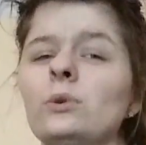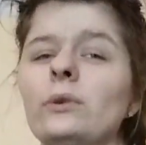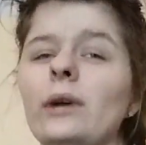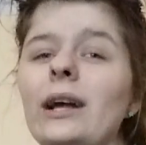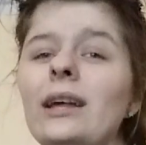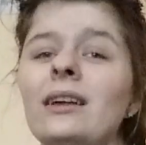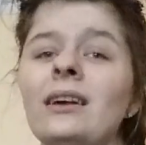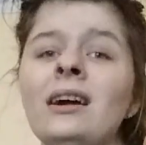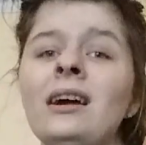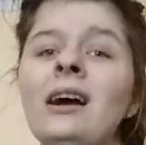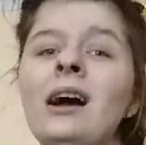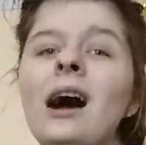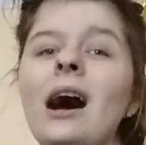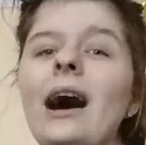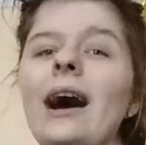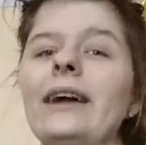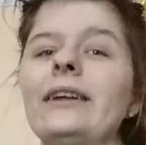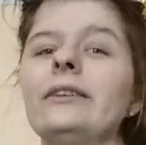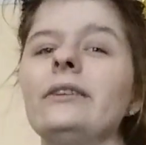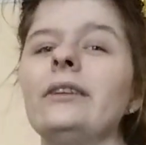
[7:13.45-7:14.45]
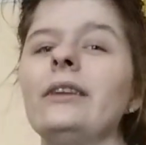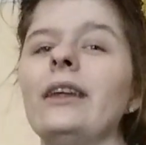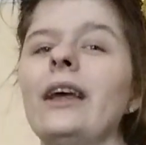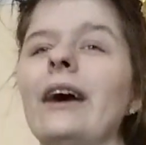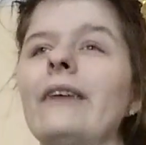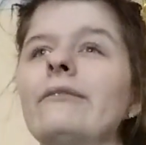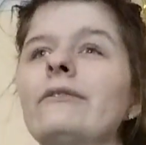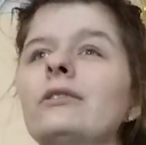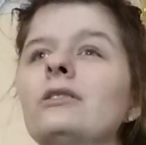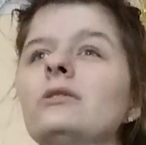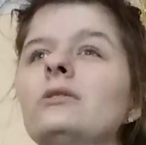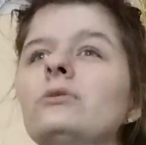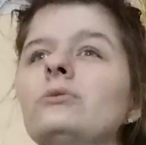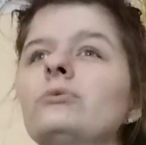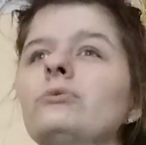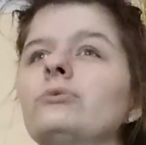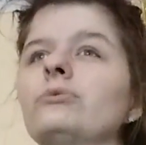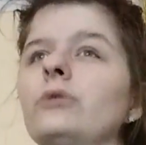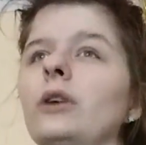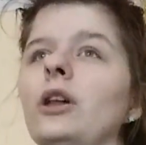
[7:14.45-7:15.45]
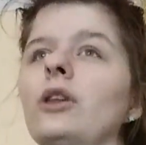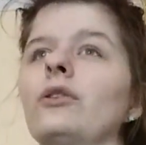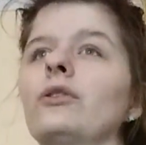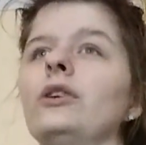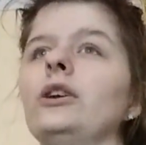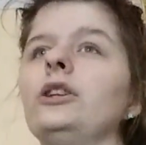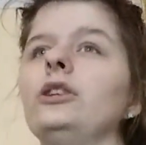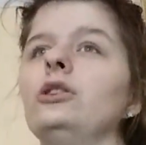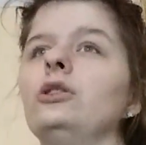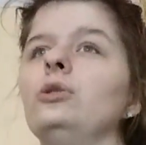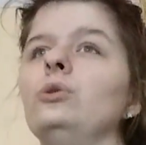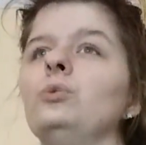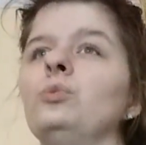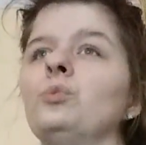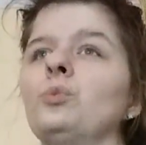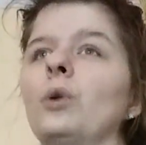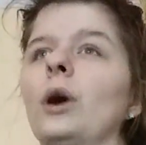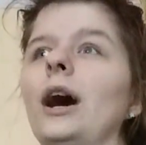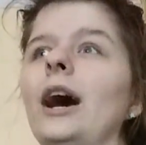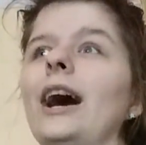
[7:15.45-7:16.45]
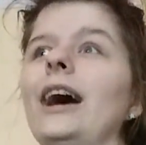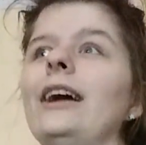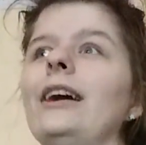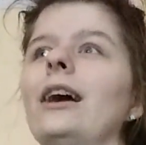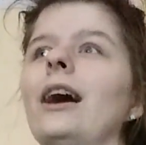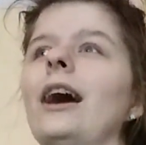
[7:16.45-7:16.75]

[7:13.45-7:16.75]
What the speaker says: Like, I never really knew why.